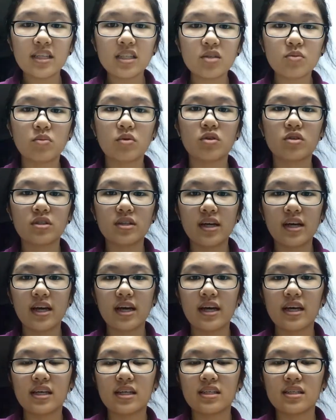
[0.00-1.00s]
This
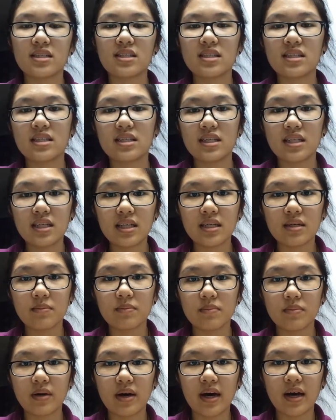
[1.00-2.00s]
project is led
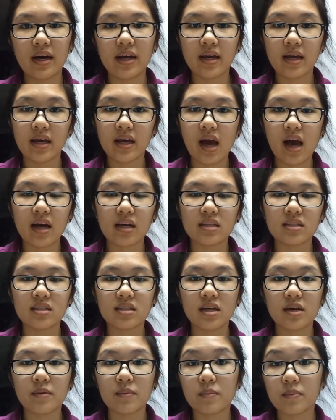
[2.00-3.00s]
by
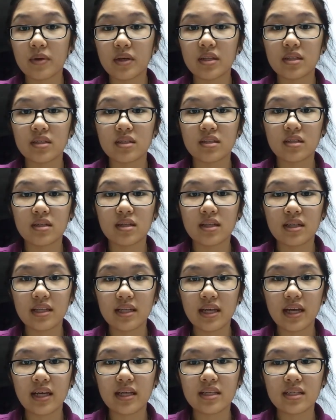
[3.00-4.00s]
architect Peter
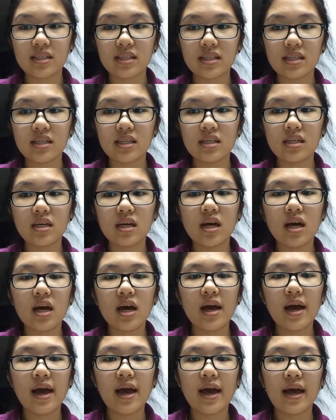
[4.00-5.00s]
Asing
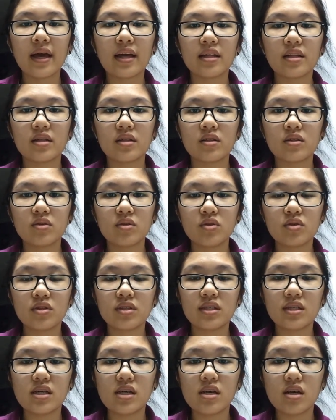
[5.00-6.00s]
and
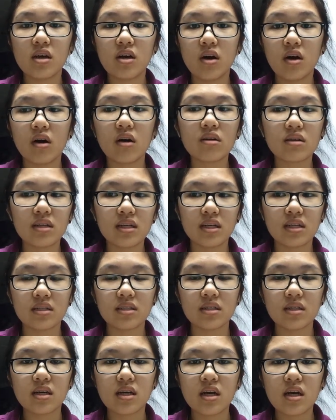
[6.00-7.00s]
Lucy Gauntlet.
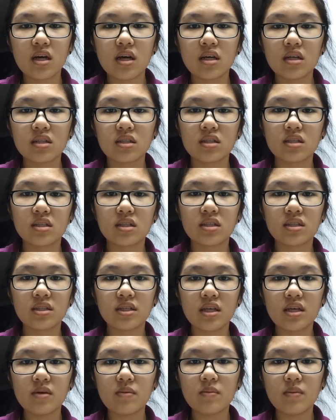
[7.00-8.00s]
The
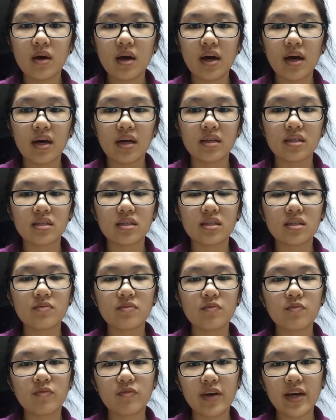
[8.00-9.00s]
team has
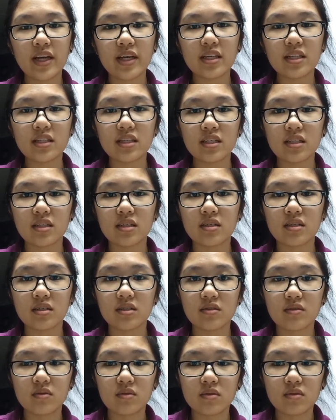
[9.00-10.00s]
faced a
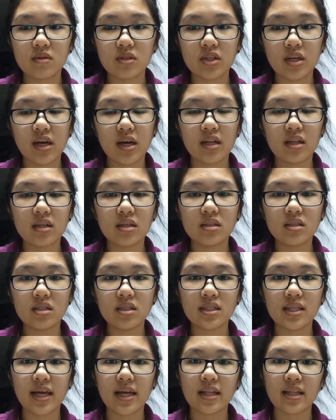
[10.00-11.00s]
challenge
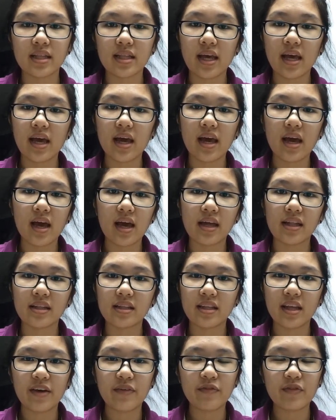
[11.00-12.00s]
that they had
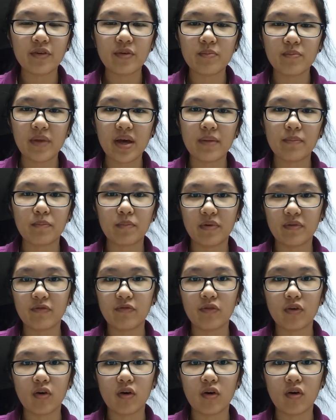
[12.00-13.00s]
never met
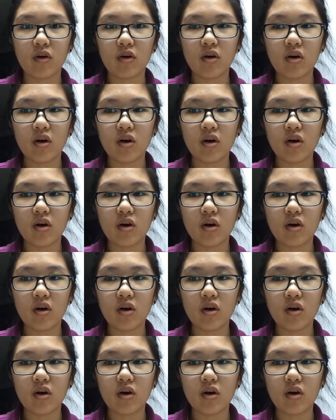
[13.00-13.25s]
before.